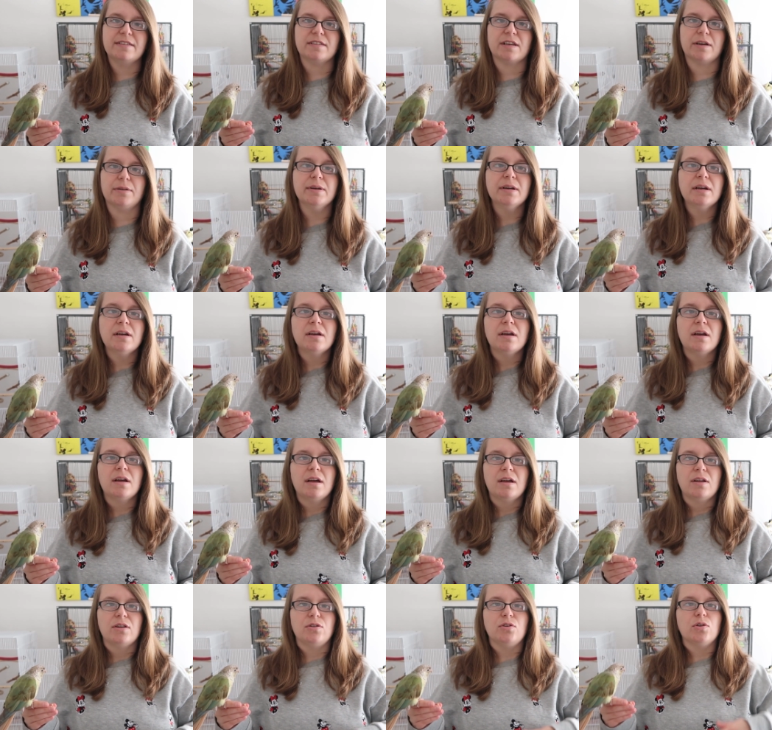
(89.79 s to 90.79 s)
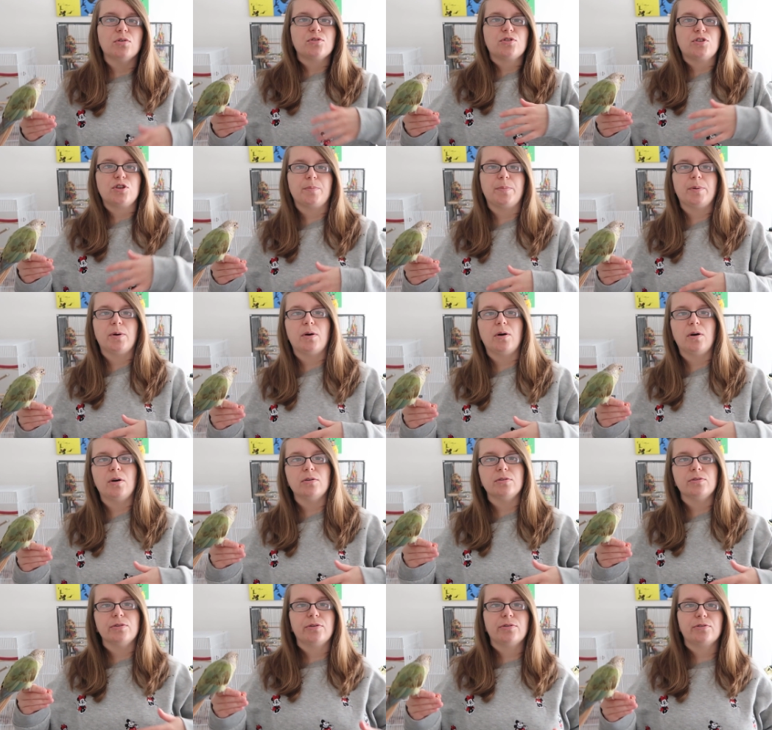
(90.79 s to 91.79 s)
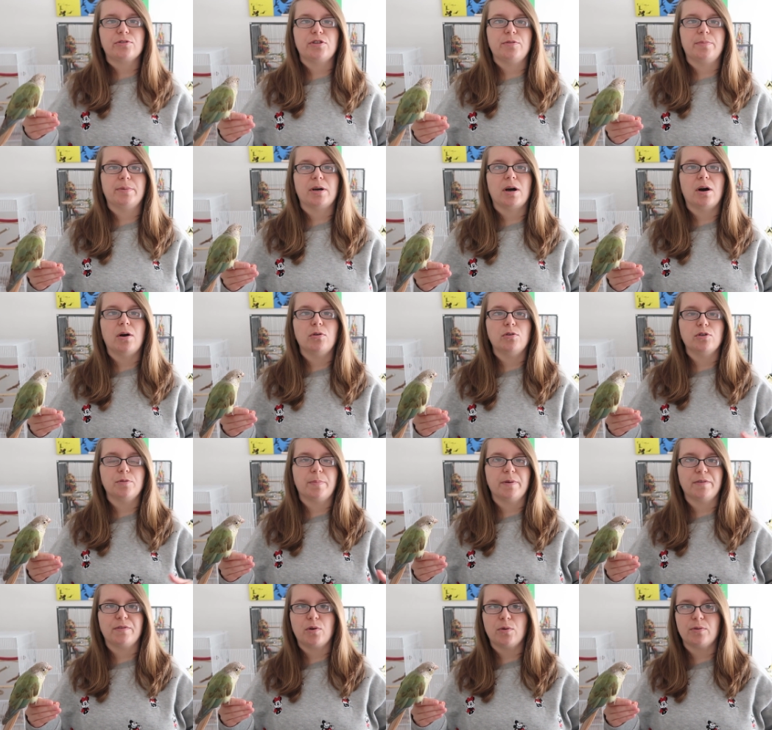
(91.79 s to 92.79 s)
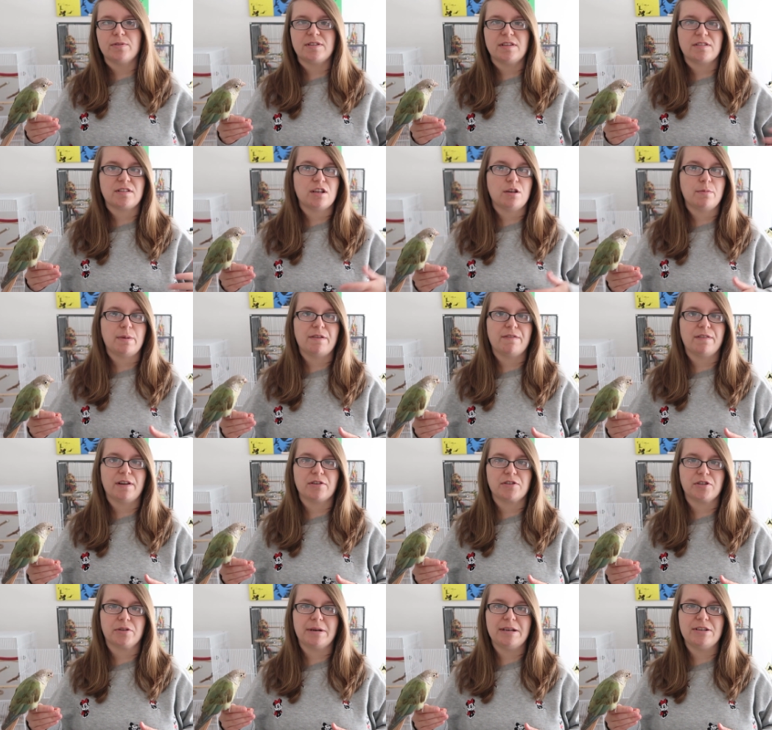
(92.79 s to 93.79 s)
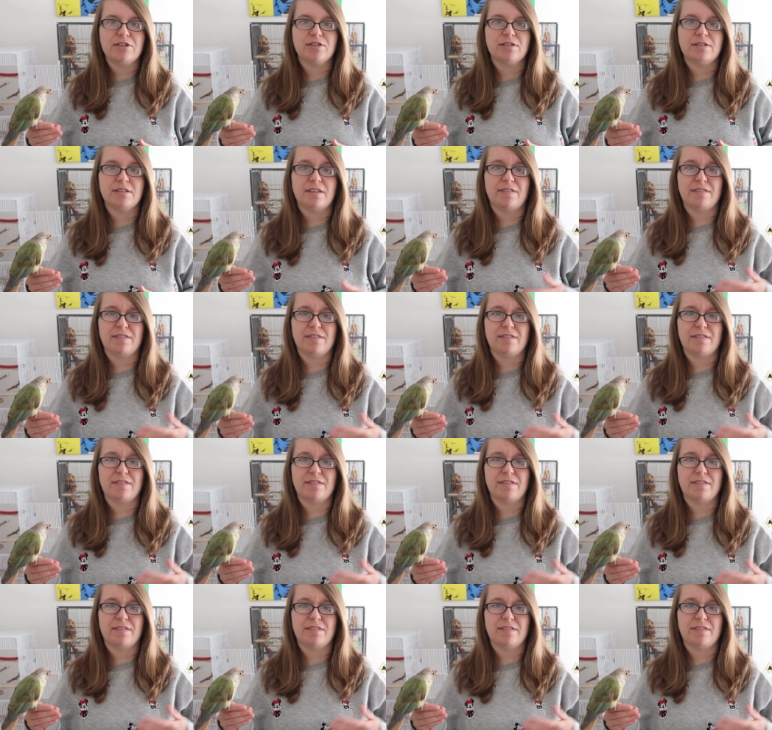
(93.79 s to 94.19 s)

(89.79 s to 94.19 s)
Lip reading: So not super hot, not super cold, but of course, there's going to be fluctuations.